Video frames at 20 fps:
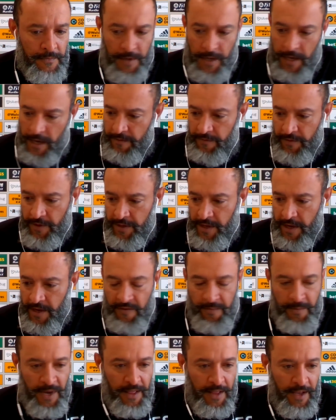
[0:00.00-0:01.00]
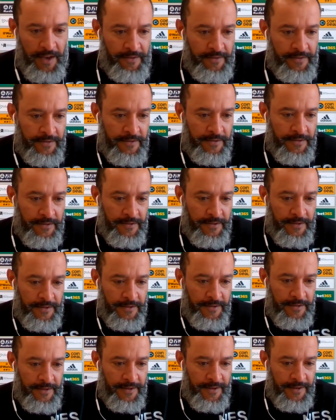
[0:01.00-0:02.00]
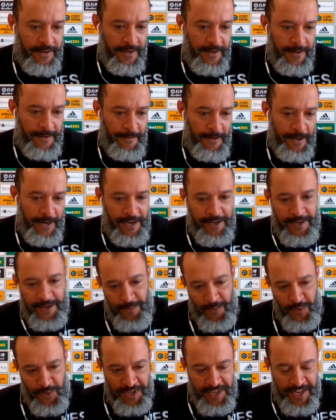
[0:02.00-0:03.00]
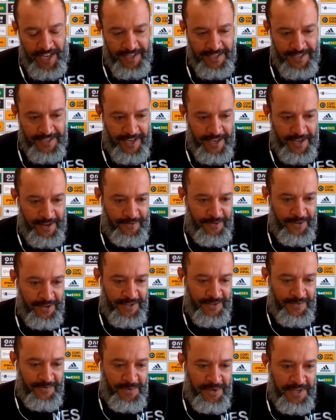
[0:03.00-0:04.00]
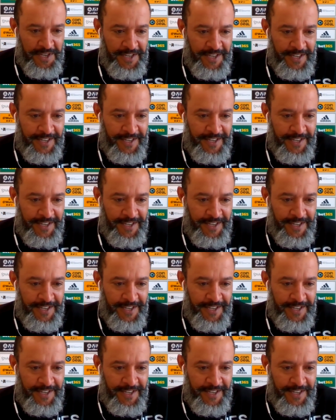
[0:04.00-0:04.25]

Every day of my life. And I dream of the next day in front of me.